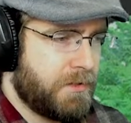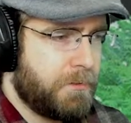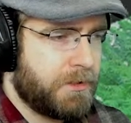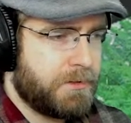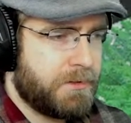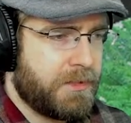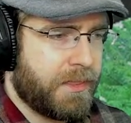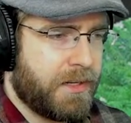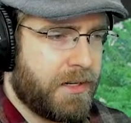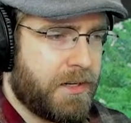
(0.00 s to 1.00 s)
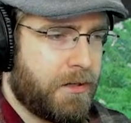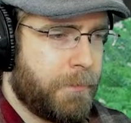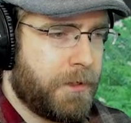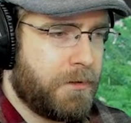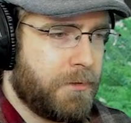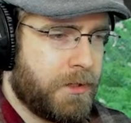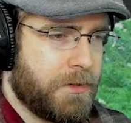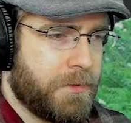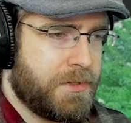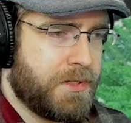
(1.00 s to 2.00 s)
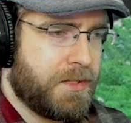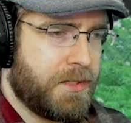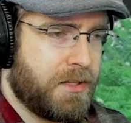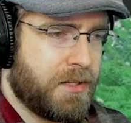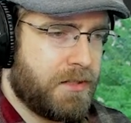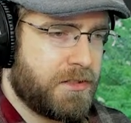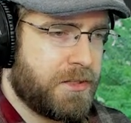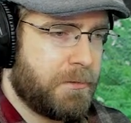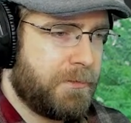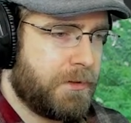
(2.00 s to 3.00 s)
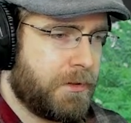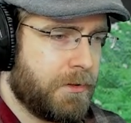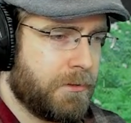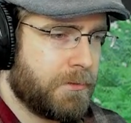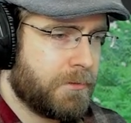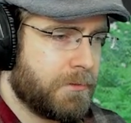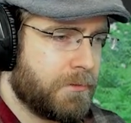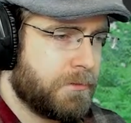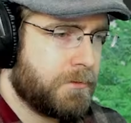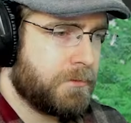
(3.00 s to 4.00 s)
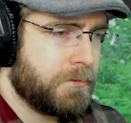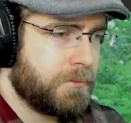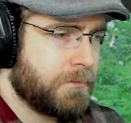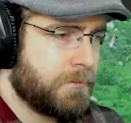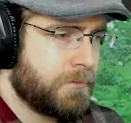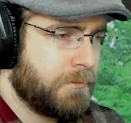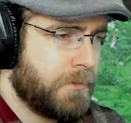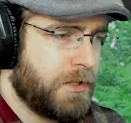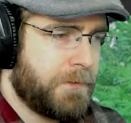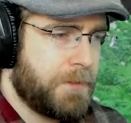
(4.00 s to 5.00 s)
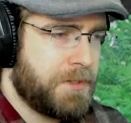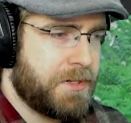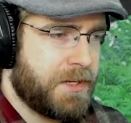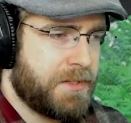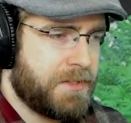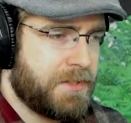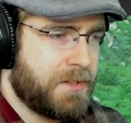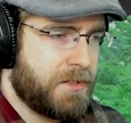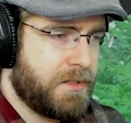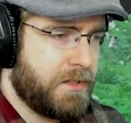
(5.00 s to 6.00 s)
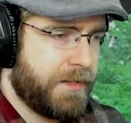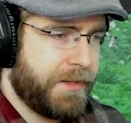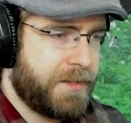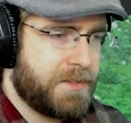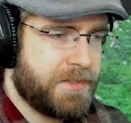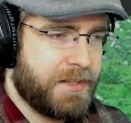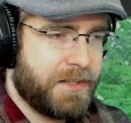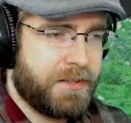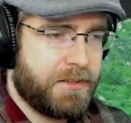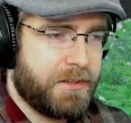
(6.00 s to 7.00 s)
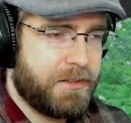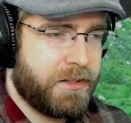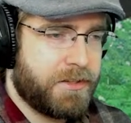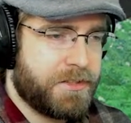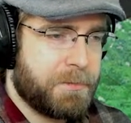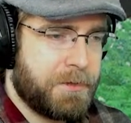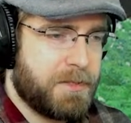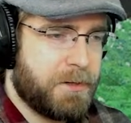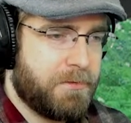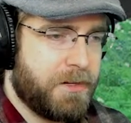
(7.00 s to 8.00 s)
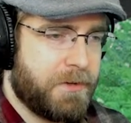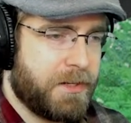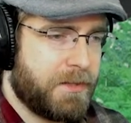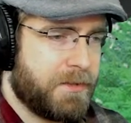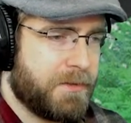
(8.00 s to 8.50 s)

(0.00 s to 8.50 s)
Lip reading: Well, not that I care about what goes on in the Colosseum floor. But the food stands in the seating area are supposed to be riveting.